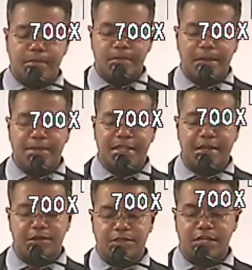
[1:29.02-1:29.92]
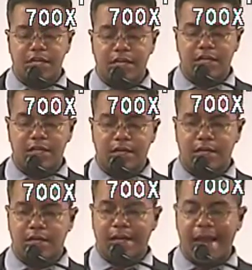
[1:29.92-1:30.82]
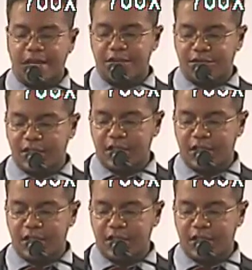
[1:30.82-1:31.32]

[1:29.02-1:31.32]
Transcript: maybe they don't seek it uh, actively,